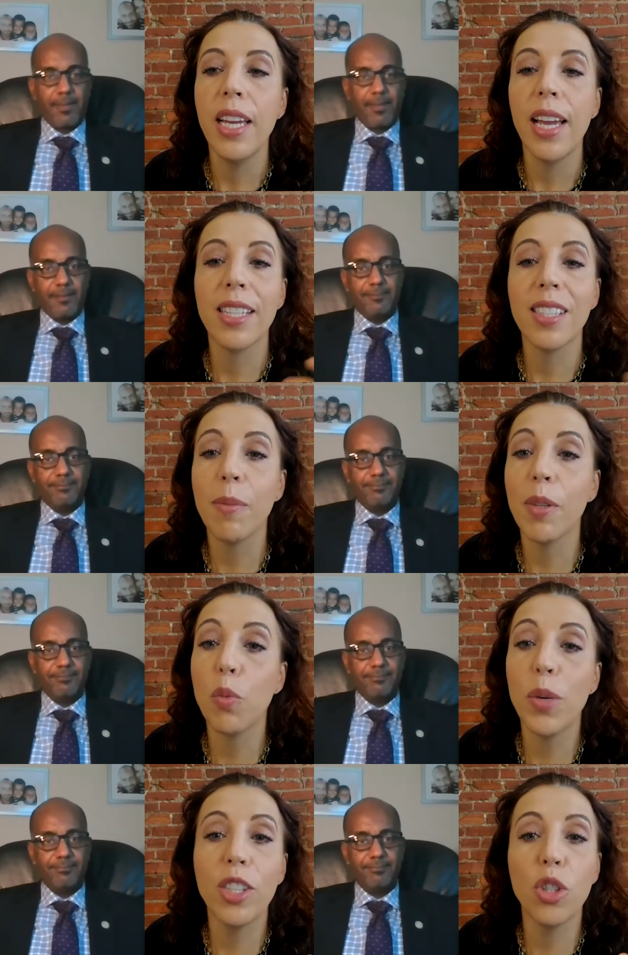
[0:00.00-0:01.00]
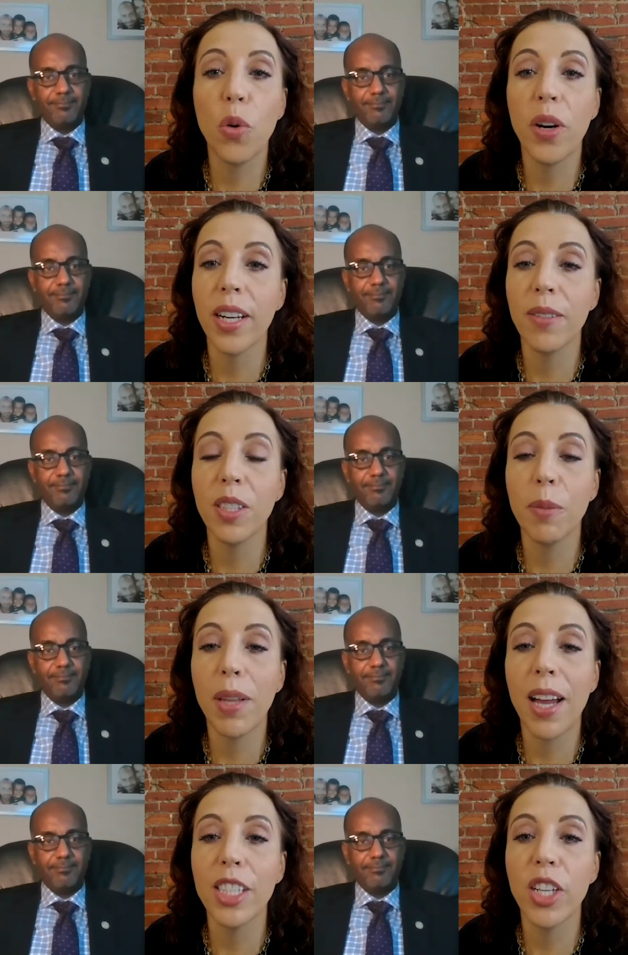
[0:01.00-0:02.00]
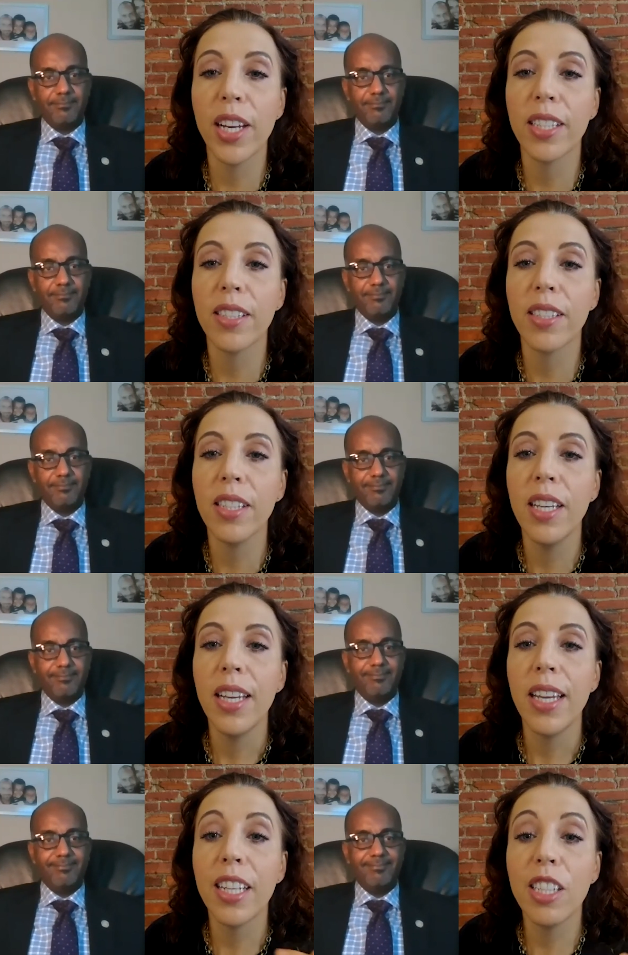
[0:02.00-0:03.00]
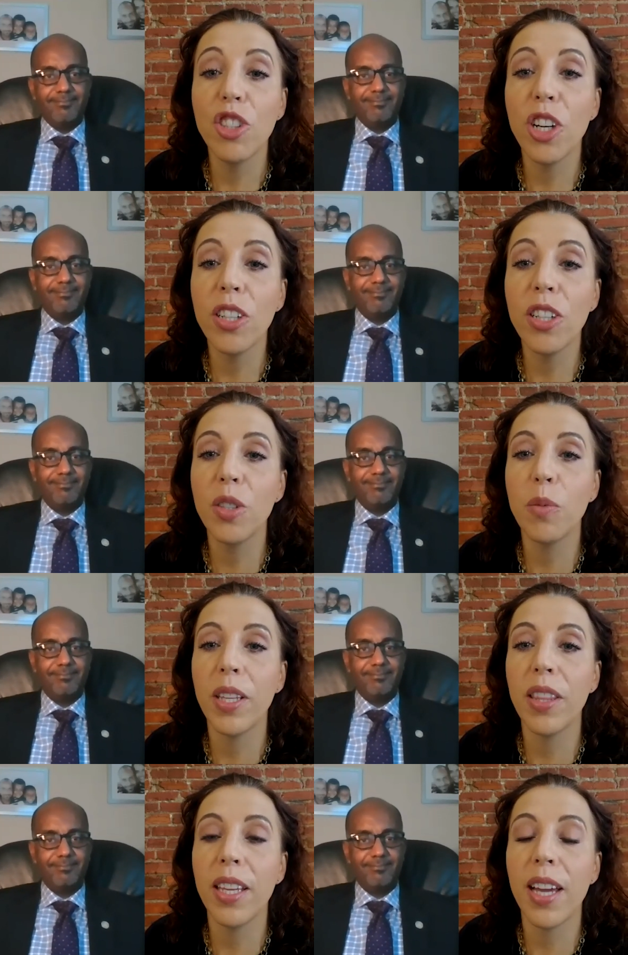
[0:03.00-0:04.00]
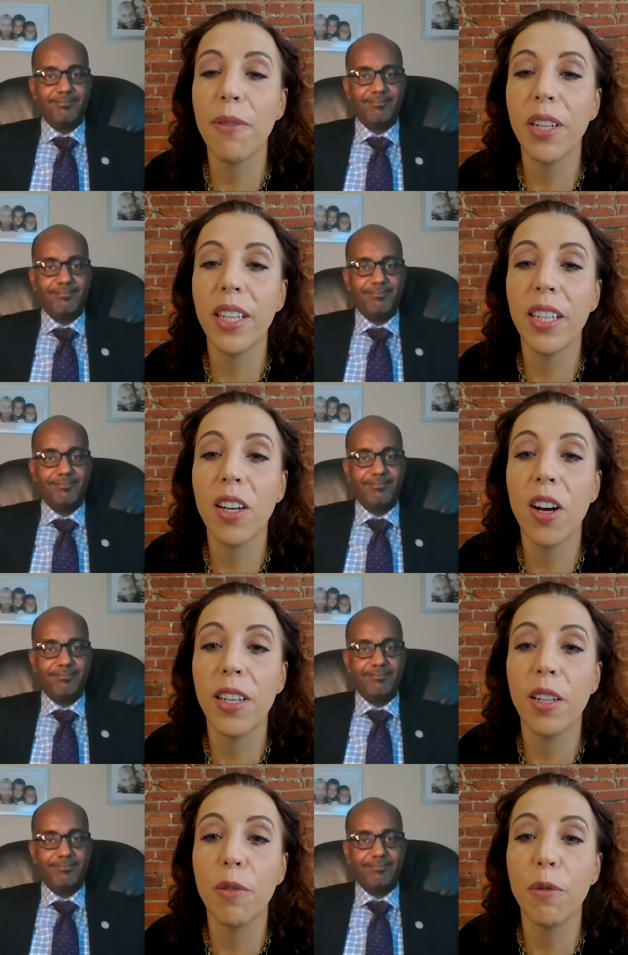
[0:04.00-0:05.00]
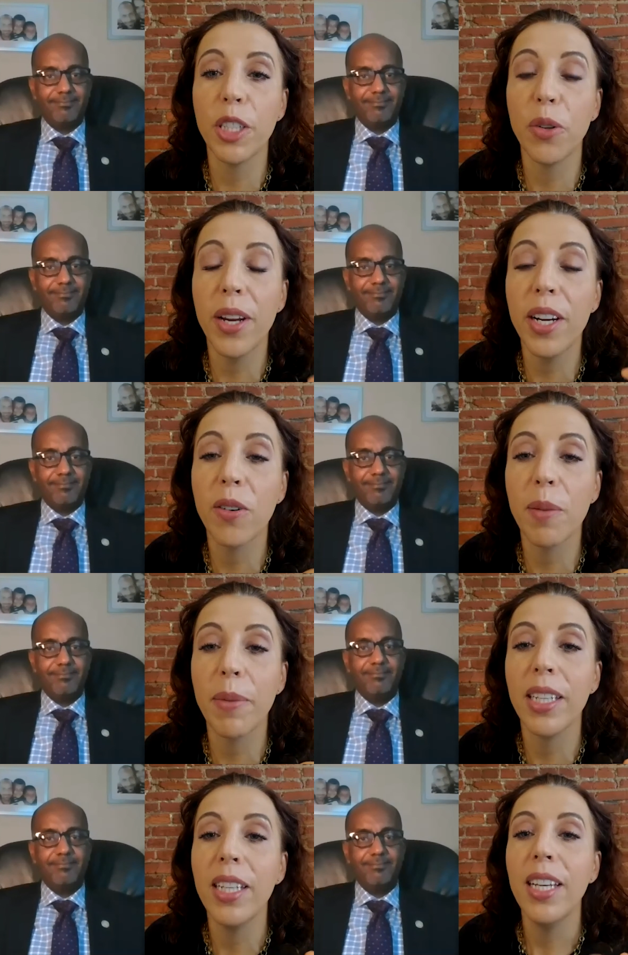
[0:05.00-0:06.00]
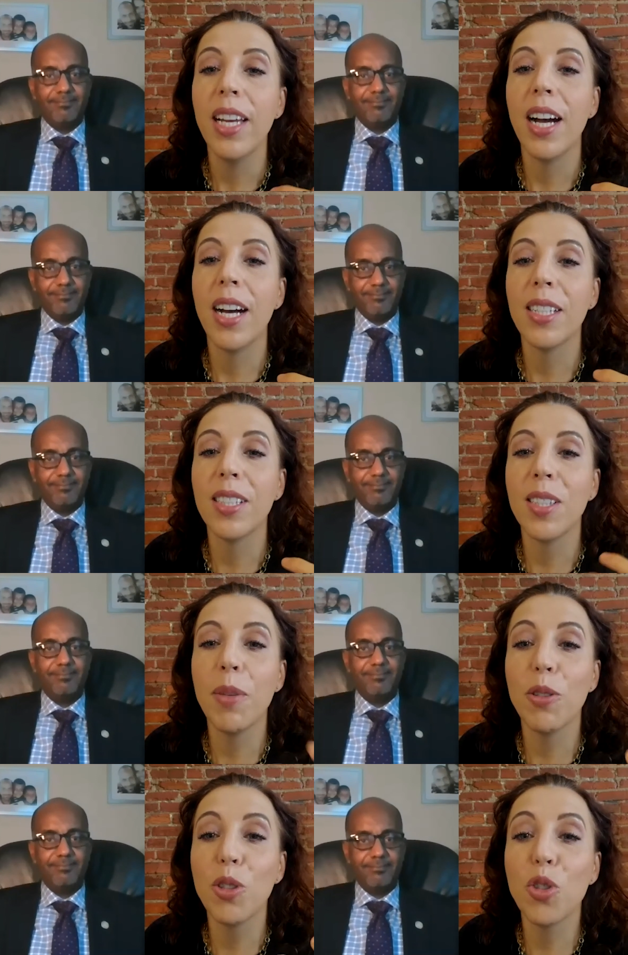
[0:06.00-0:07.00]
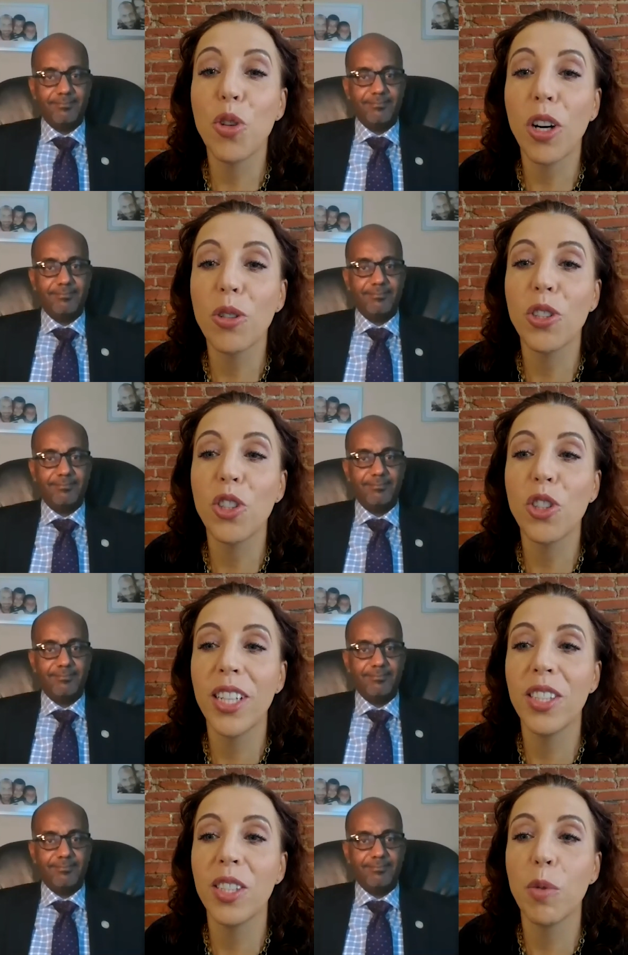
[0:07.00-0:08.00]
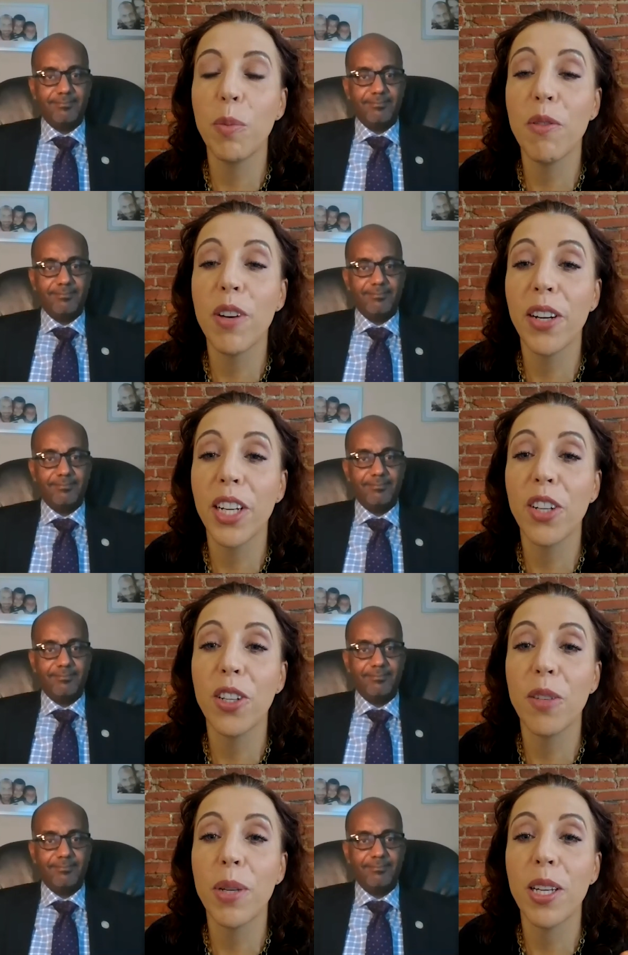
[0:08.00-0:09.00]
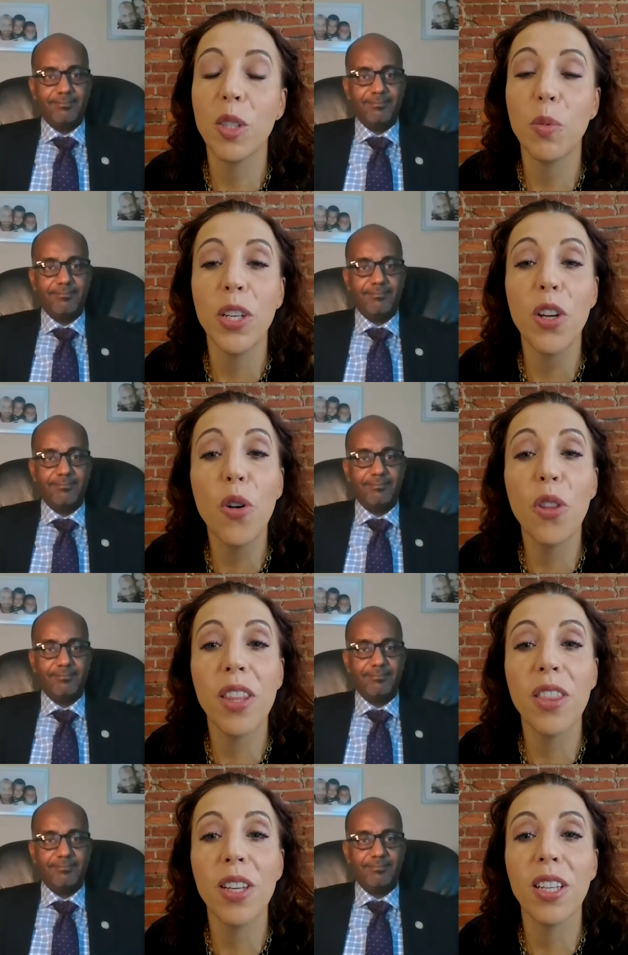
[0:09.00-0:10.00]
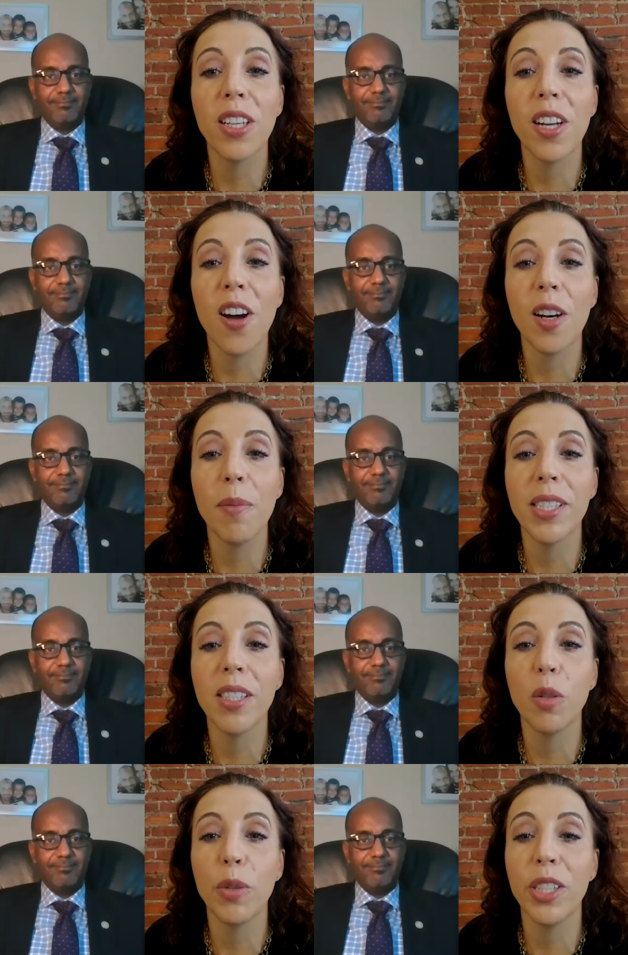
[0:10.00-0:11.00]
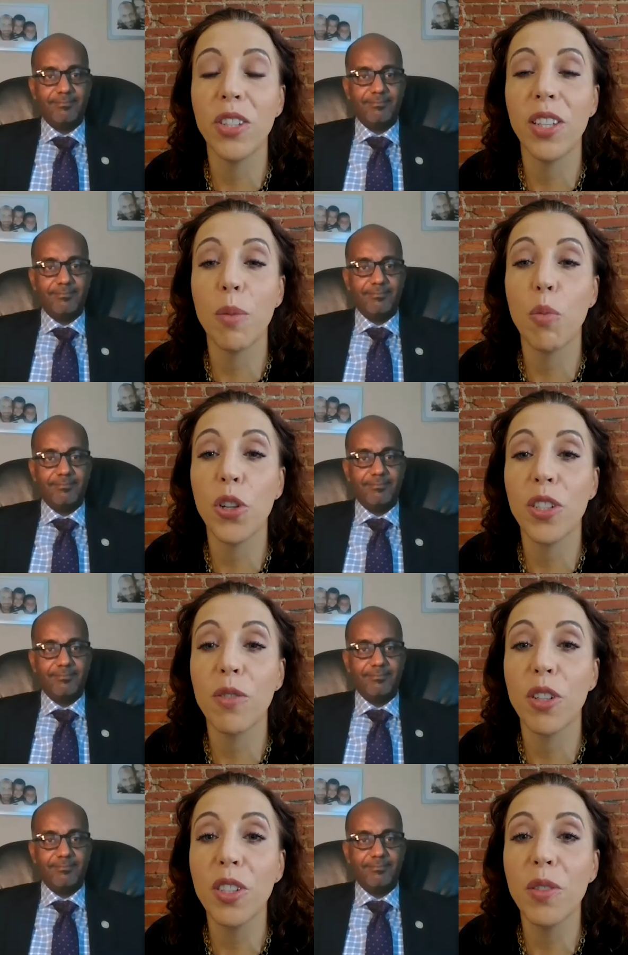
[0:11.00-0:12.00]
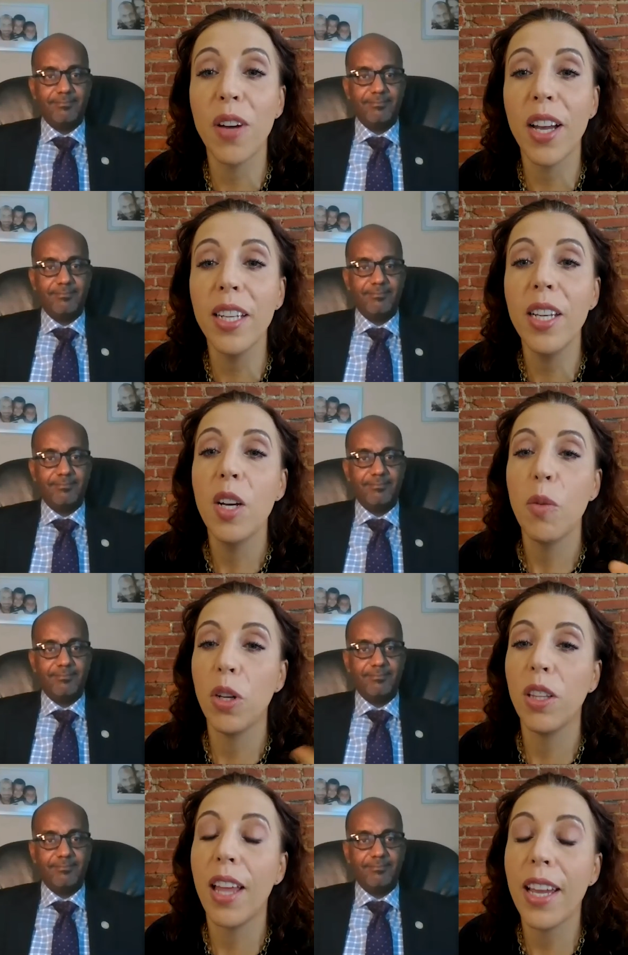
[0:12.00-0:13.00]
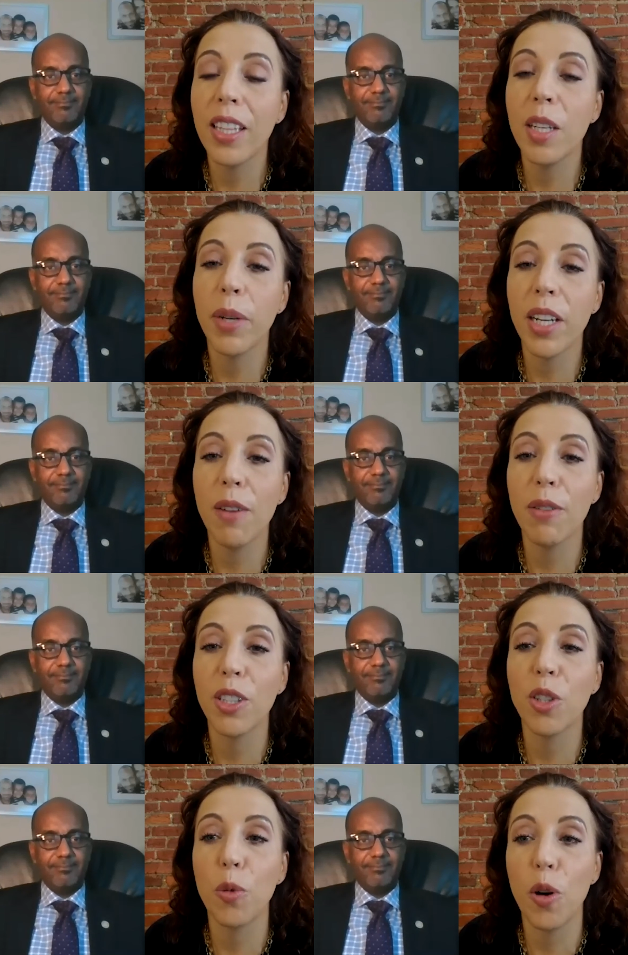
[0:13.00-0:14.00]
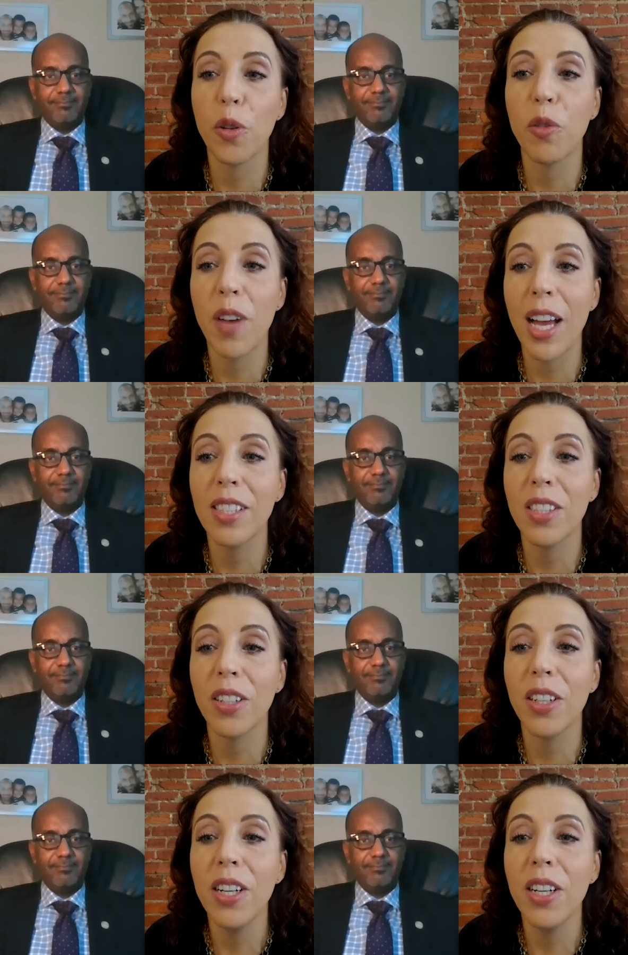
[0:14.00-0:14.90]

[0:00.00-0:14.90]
Speaker 1: and some of the reshoring of supply chains in conjunction with the African Continental Free Trade Agreement, uh, some of those structural changes will be very good because we know that the economies in the region that are more diversified will likely recover growth faster.